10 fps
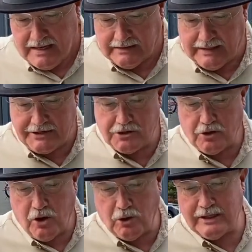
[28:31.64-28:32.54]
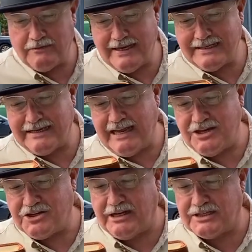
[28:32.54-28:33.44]
Let your holy
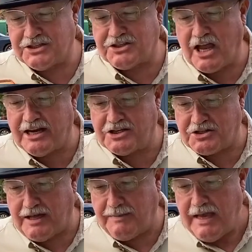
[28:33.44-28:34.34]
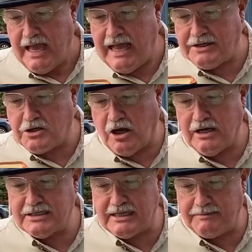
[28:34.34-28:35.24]
resignation astonish them and
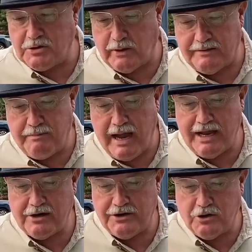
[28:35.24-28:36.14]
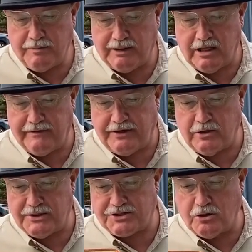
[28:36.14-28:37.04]
cause them to admire your beloved,
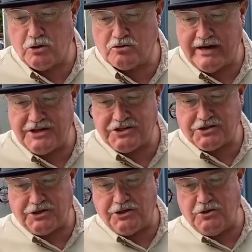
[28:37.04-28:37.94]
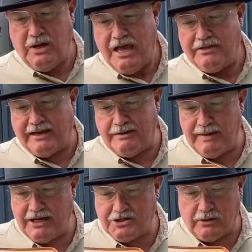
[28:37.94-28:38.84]
who is so gracious to you that he
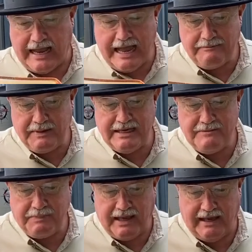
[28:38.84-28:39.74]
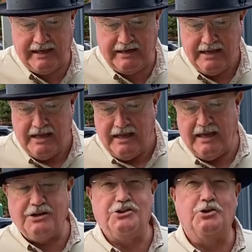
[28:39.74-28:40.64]
makes you happy in pain
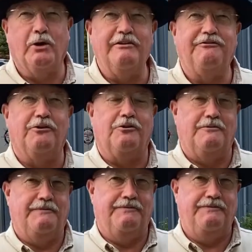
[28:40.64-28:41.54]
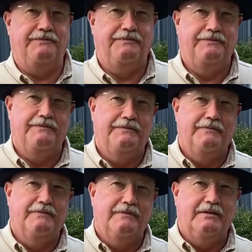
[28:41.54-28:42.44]
and joyful
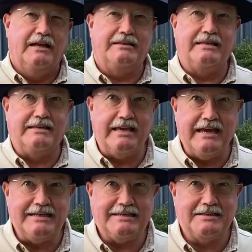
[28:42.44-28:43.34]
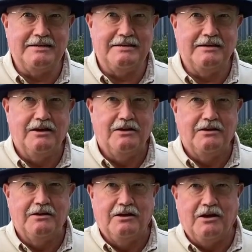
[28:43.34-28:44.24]
at the gates
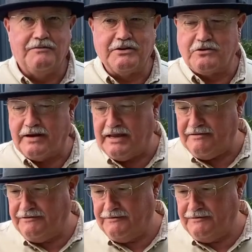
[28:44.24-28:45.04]
of the grave.